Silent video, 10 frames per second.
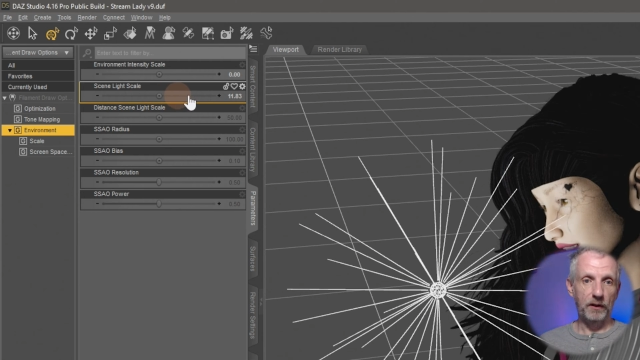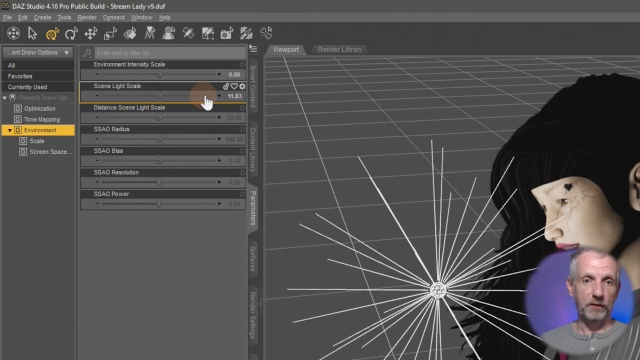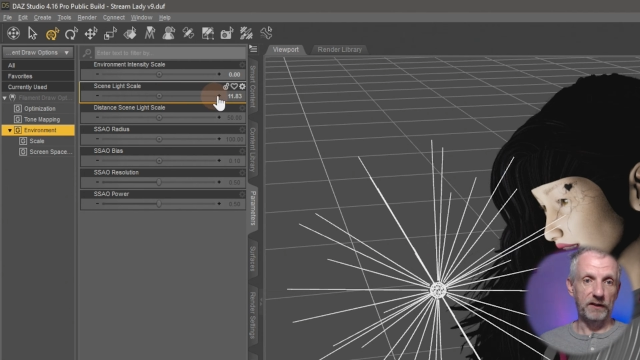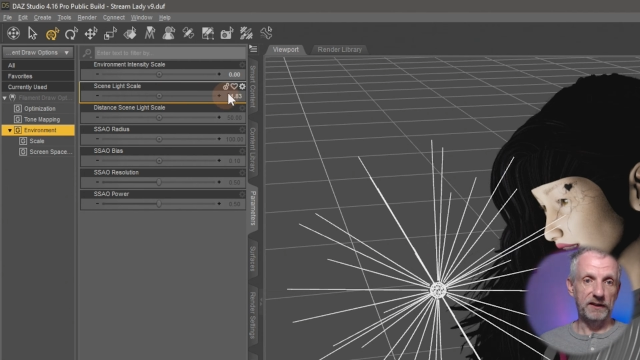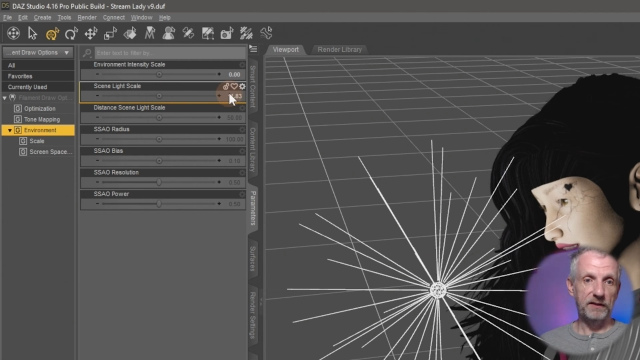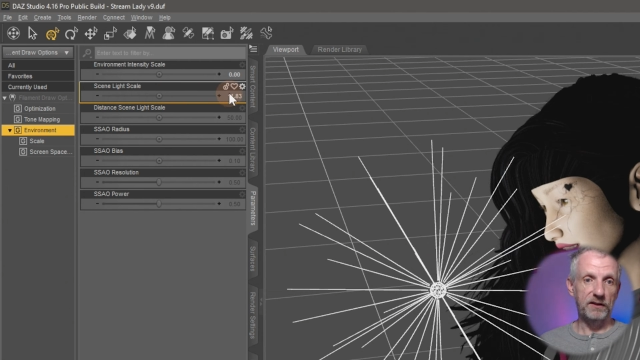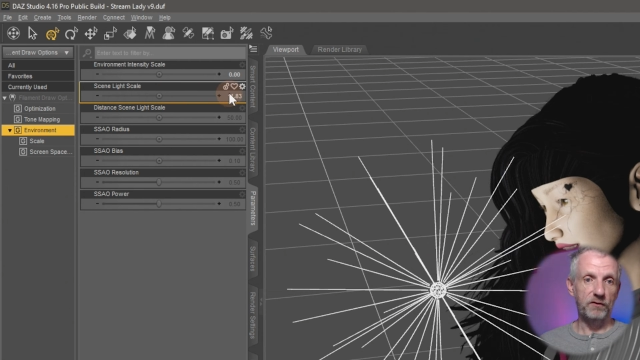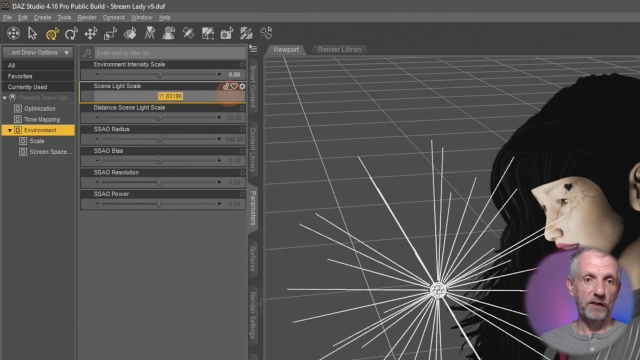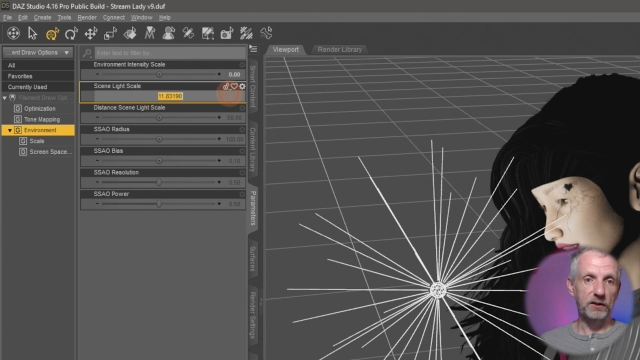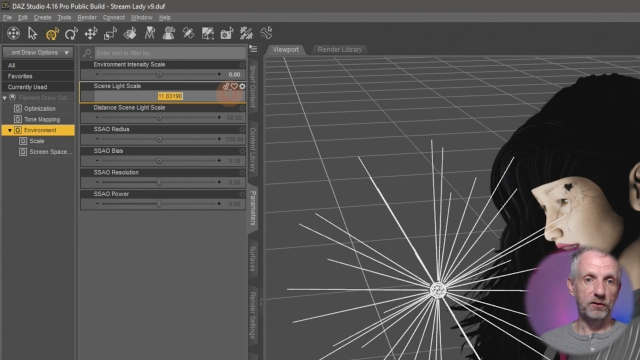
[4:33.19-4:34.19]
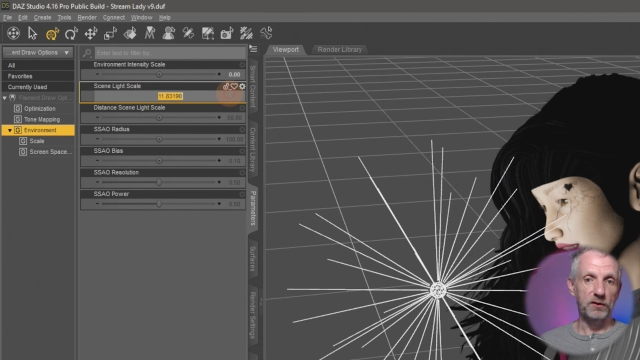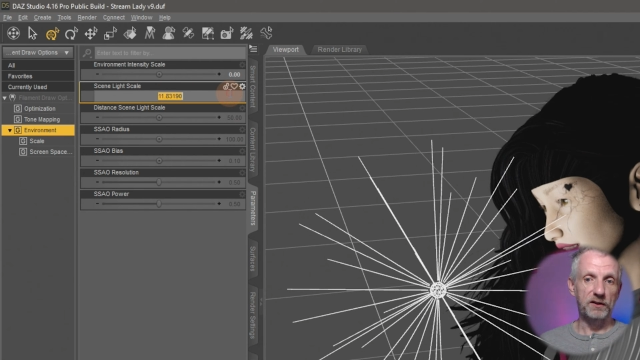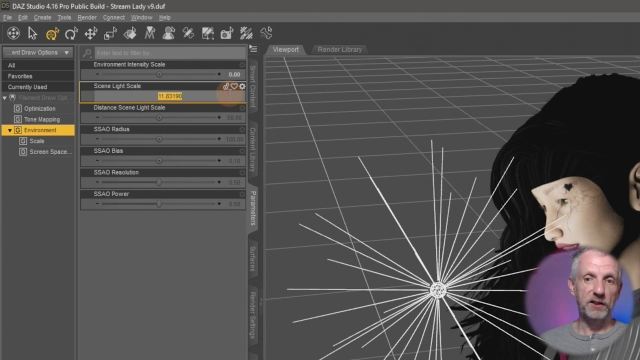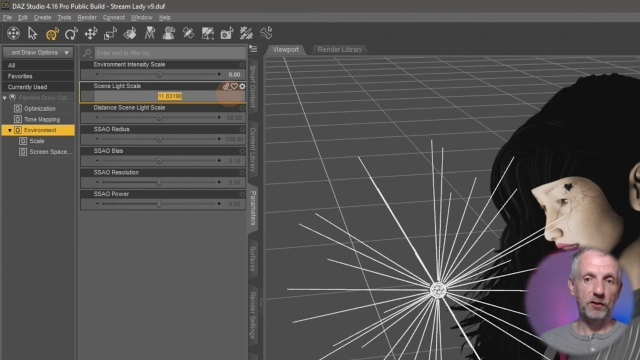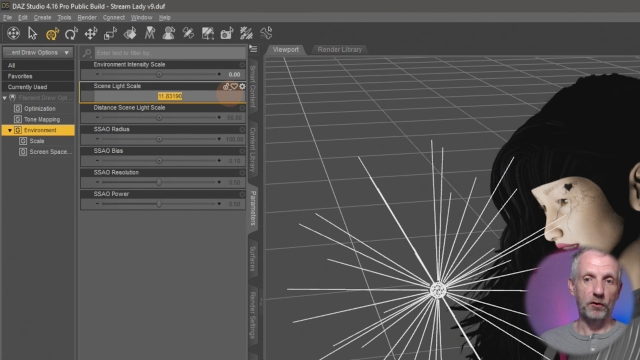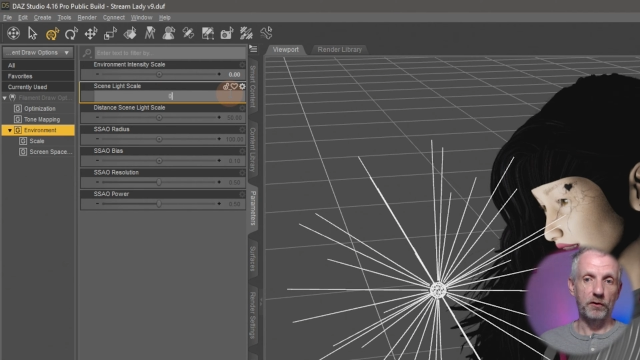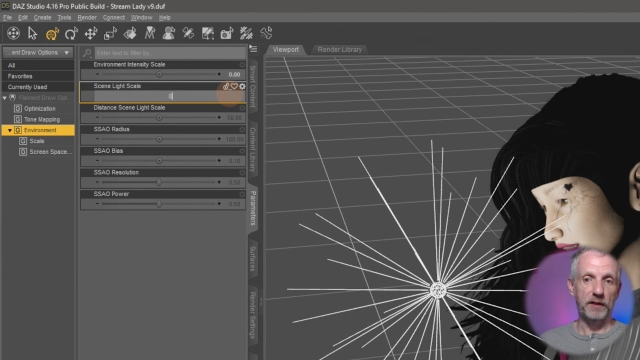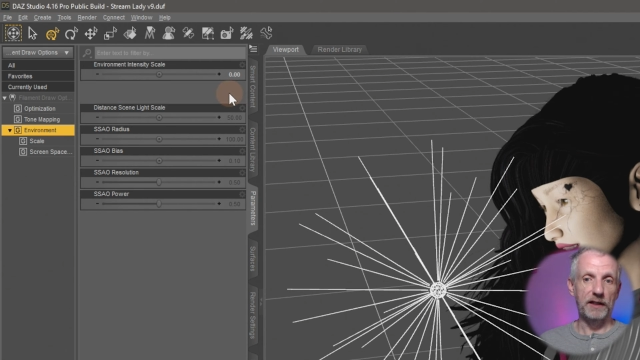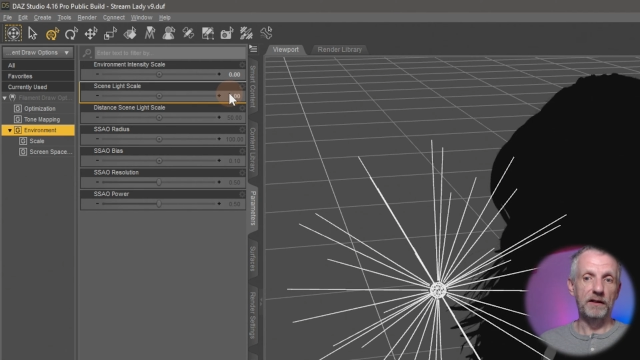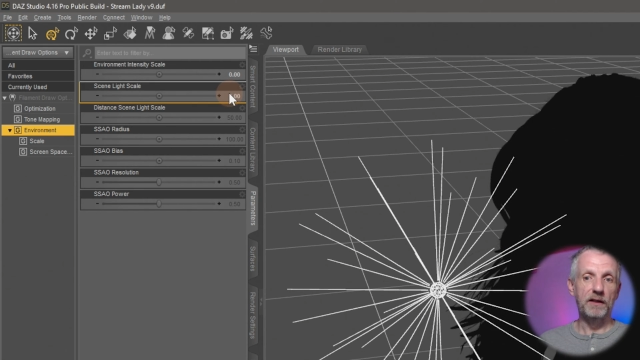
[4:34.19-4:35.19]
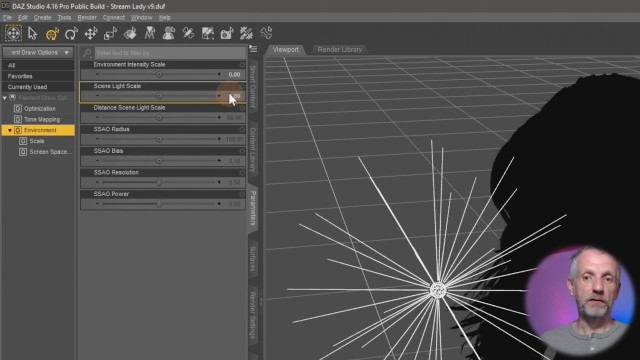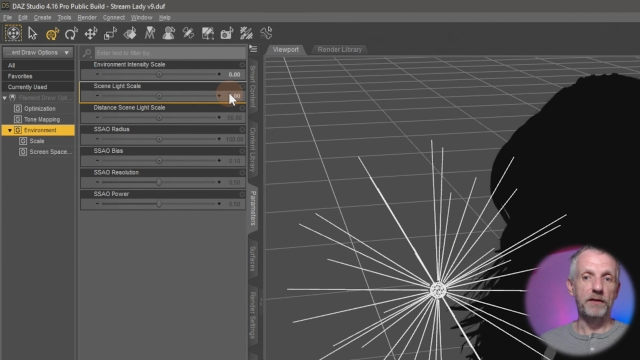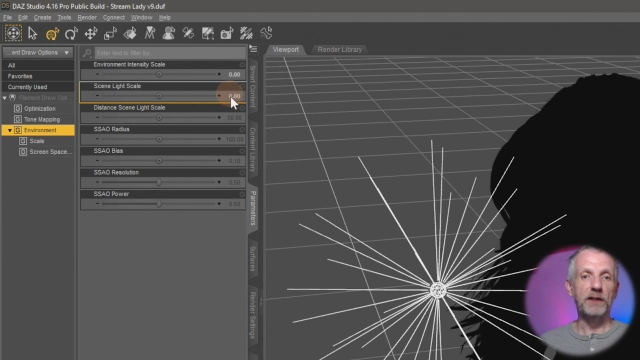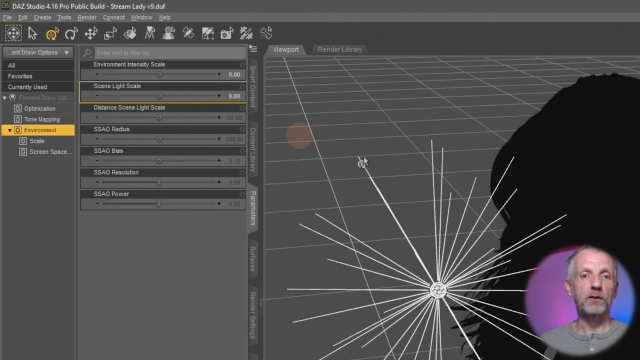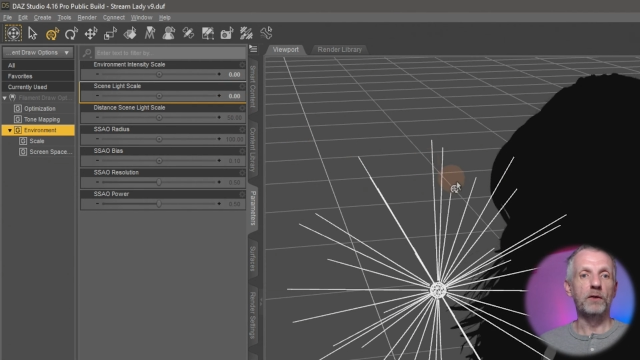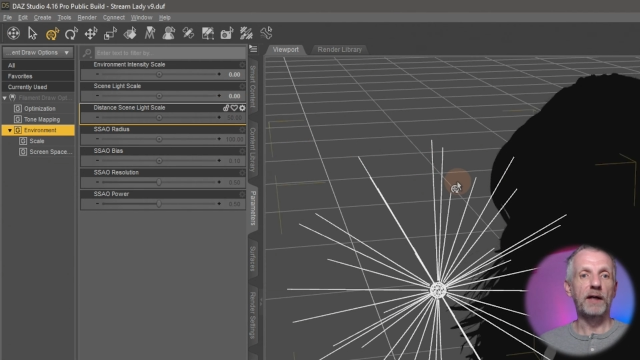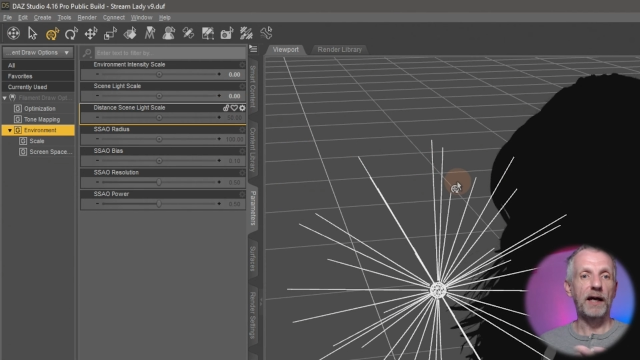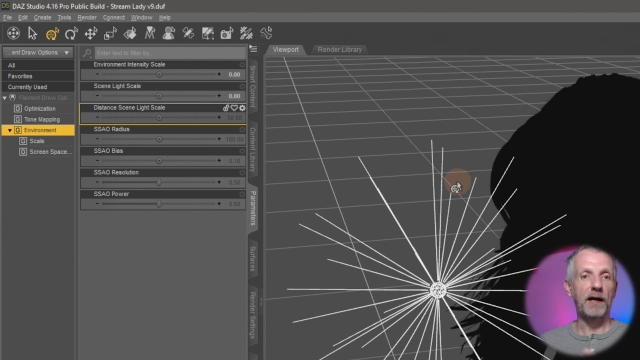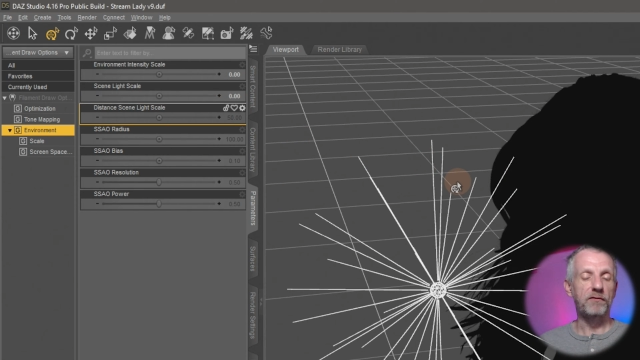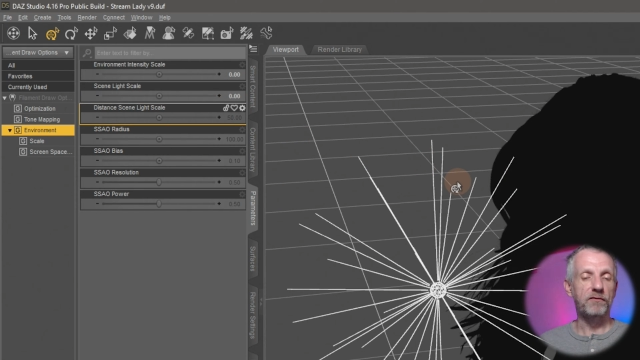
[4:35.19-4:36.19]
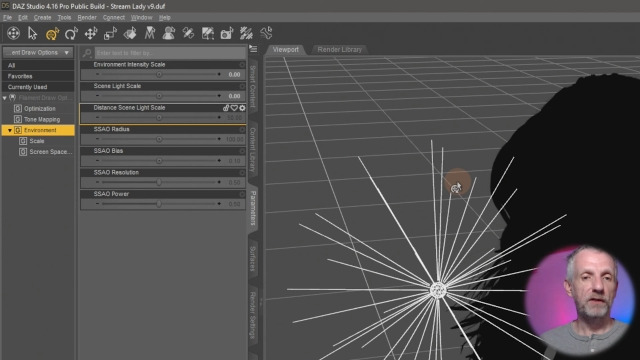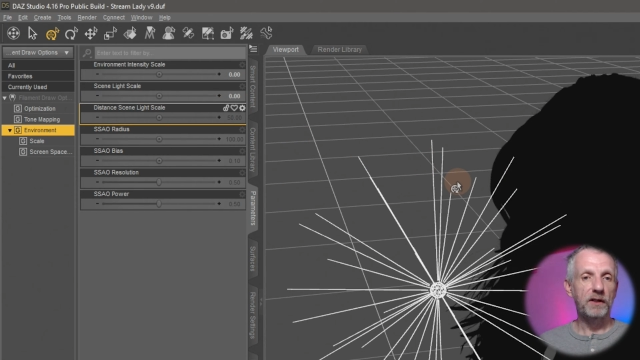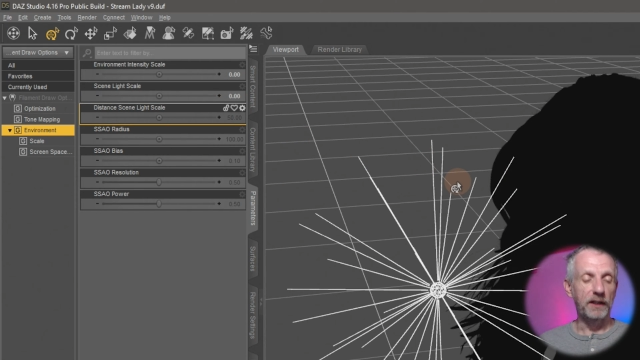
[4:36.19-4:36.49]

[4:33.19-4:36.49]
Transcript: If I set this value to zero, then they don't have